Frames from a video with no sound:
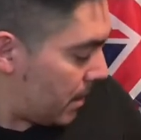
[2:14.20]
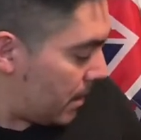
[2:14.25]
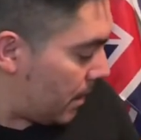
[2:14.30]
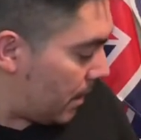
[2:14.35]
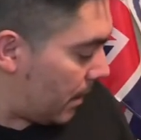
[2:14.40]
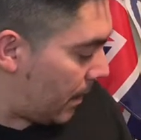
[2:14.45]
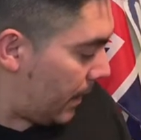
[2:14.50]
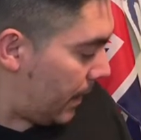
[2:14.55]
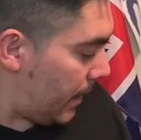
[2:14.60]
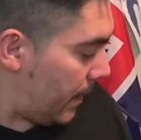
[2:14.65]

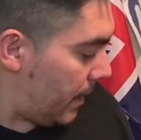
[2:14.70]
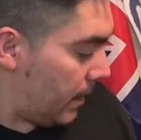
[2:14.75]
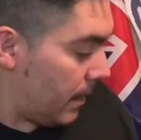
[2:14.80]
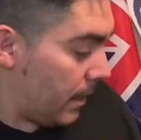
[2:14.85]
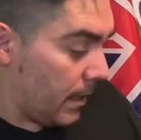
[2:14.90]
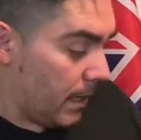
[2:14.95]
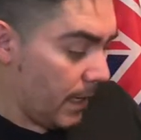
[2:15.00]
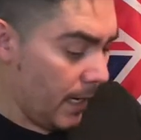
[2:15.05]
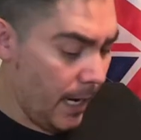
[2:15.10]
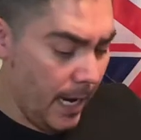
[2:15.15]
Alrighty.
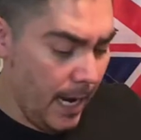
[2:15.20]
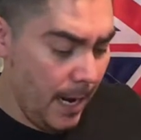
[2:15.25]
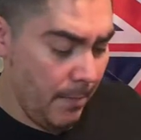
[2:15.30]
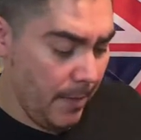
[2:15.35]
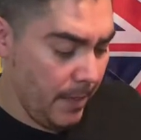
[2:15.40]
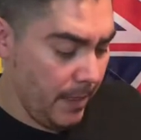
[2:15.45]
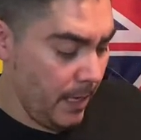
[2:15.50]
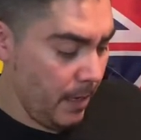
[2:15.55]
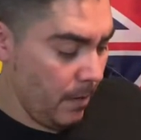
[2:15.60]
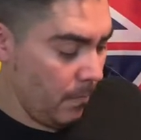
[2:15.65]

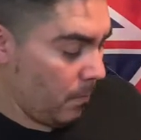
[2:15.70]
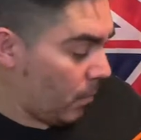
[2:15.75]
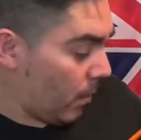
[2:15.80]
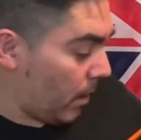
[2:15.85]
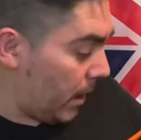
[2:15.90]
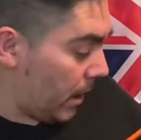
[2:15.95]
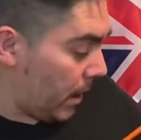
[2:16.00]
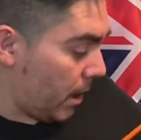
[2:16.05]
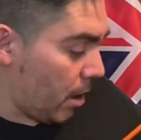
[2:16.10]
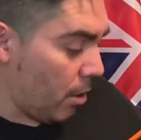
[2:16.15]
And then we're
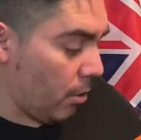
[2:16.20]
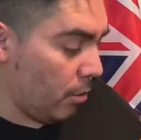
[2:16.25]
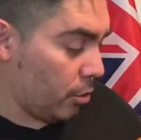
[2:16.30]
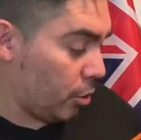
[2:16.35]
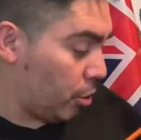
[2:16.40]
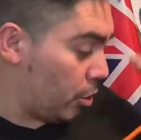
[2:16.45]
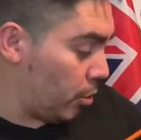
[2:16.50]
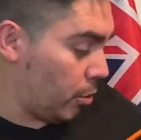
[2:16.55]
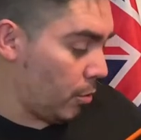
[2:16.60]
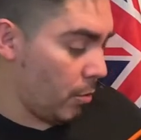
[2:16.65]
gonna go
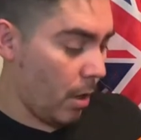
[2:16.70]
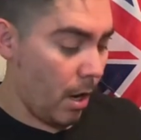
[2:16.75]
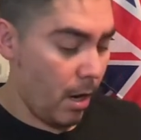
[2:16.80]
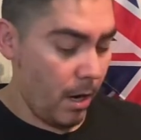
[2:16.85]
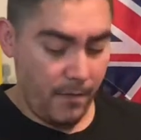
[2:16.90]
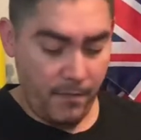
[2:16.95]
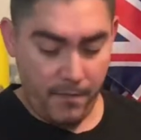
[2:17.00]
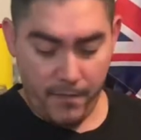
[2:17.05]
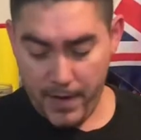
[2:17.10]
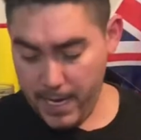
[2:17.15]
to
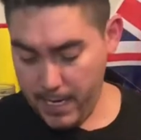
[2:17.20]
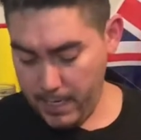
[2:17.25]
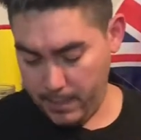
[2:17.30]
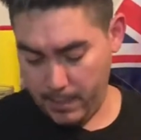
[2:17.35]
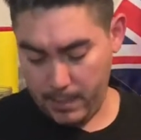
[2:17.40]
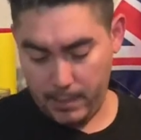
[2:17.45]
our feet.